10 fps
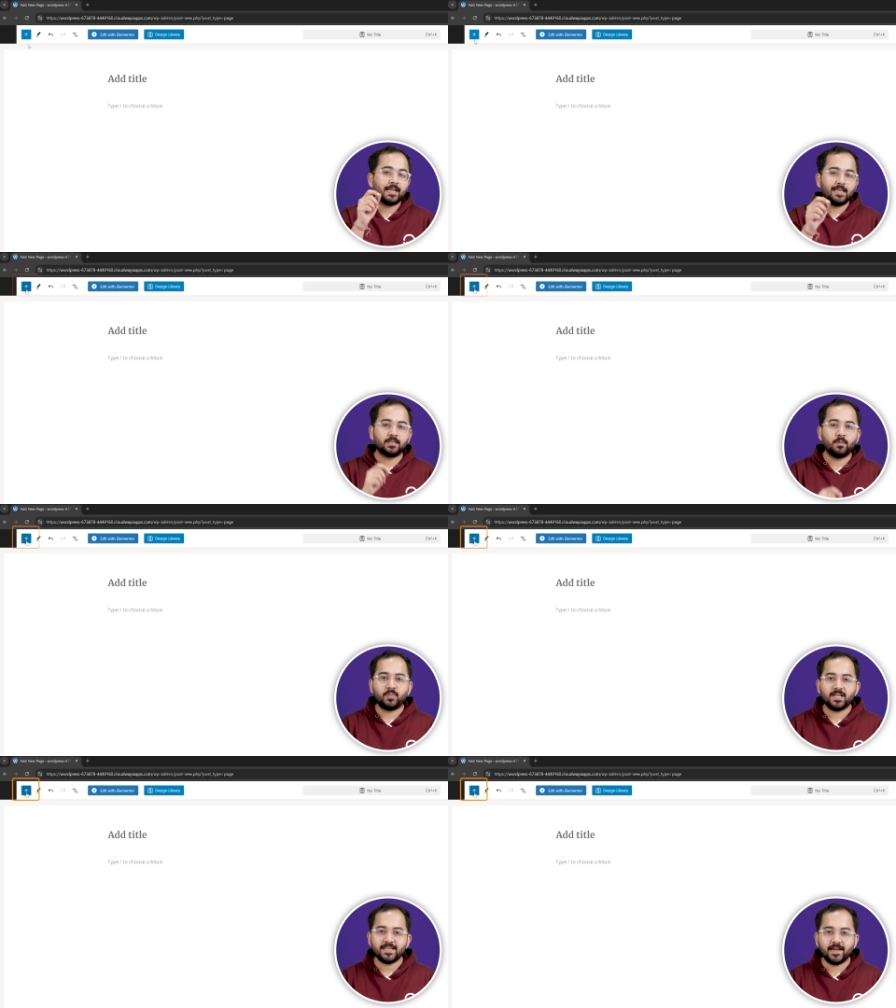click the
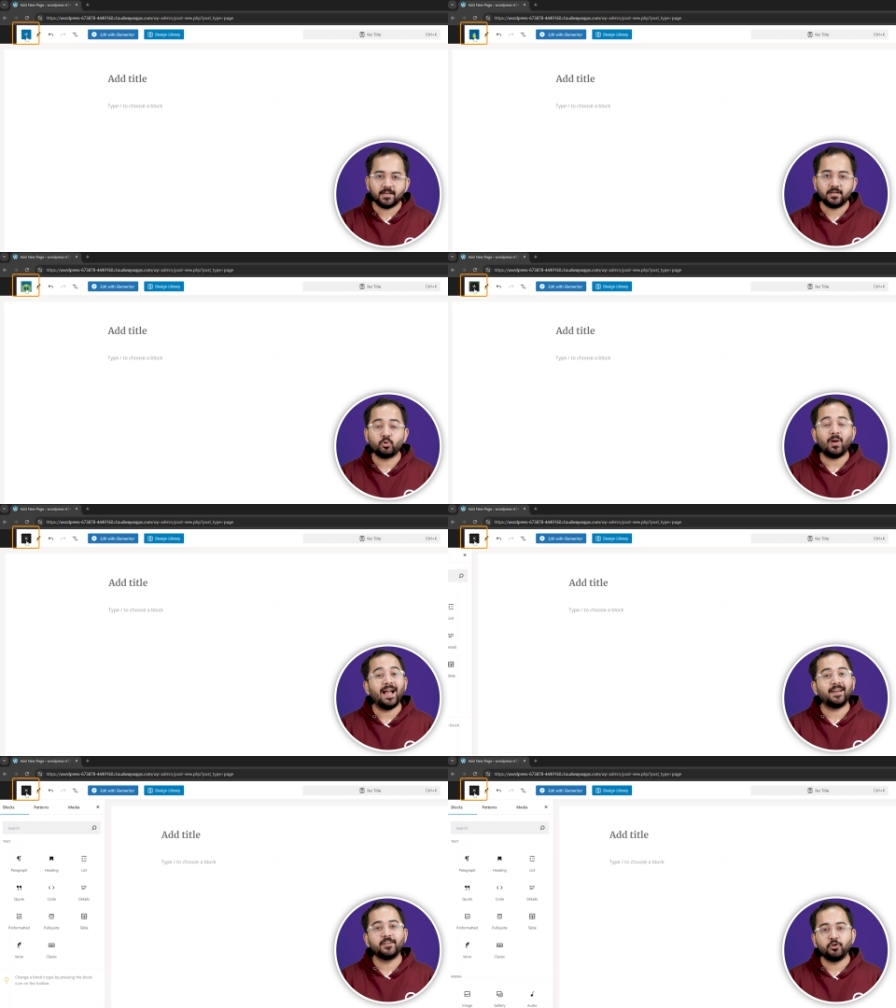plus icon to
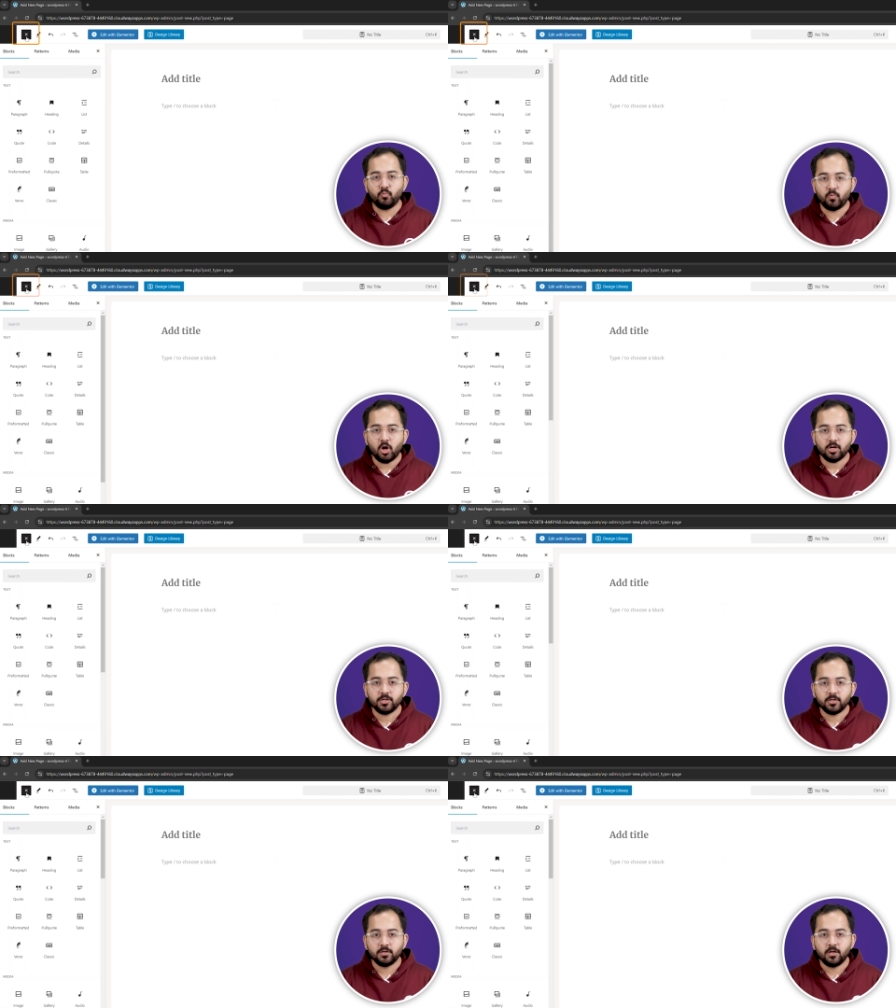add a new block
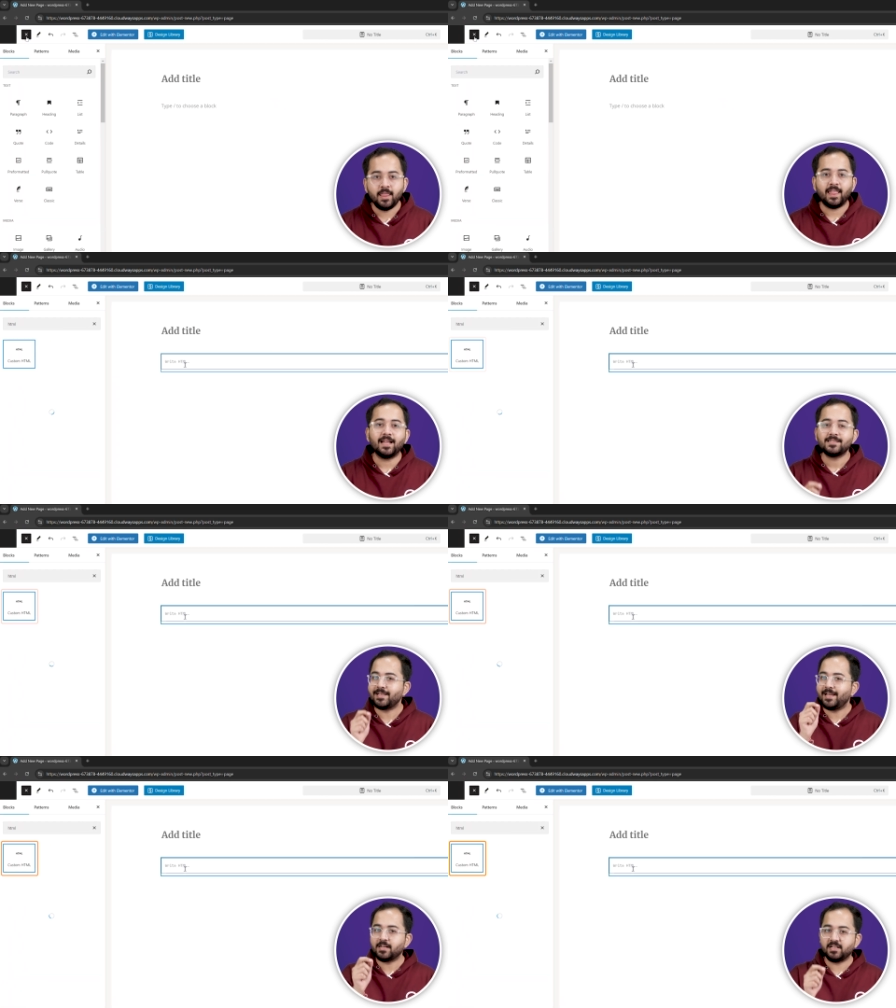and
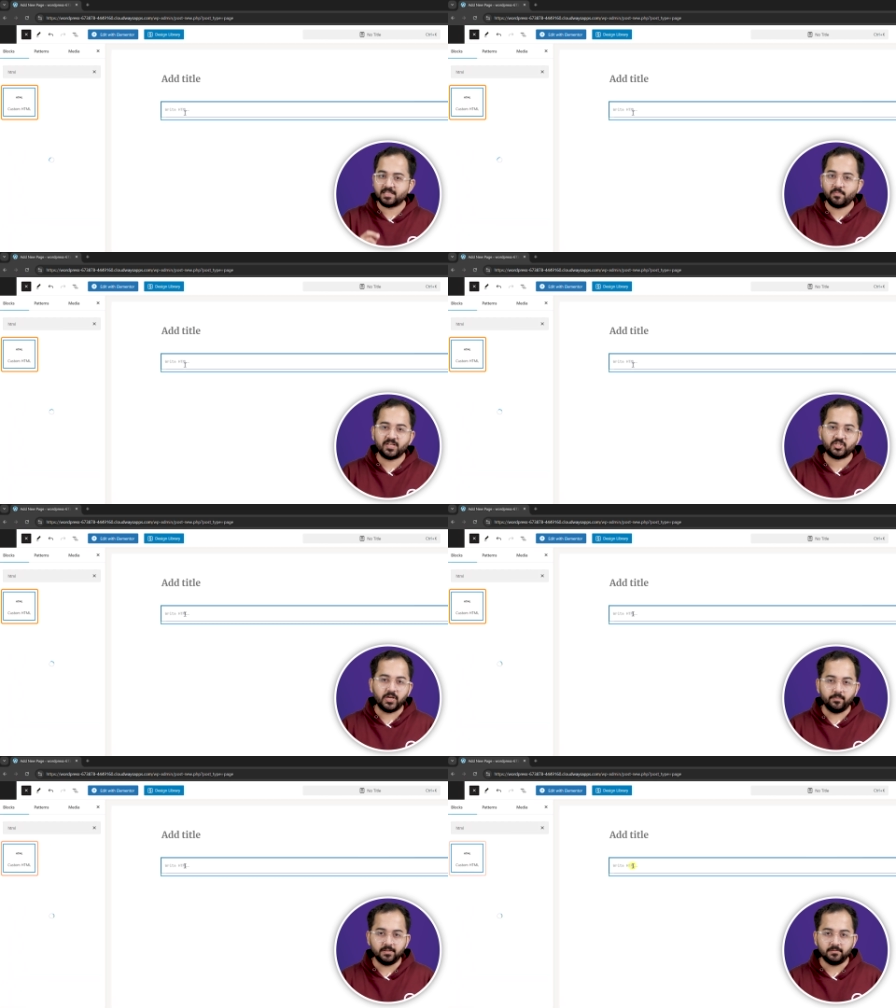select custom
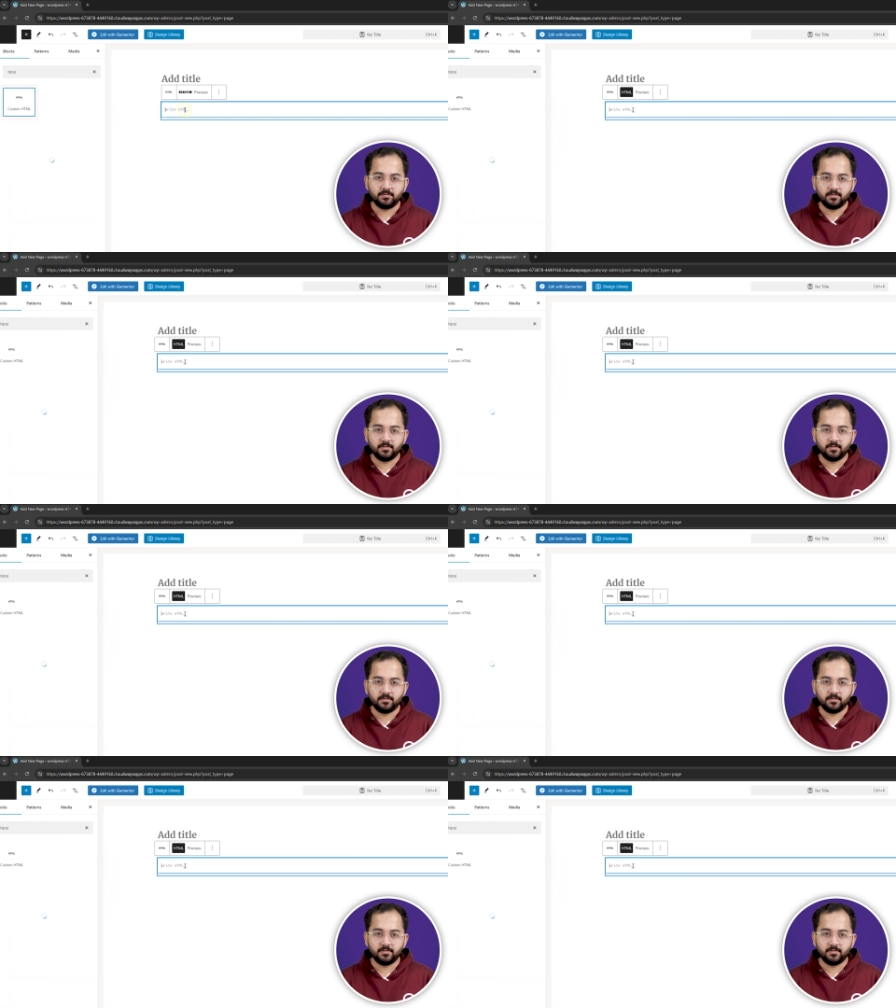HTML.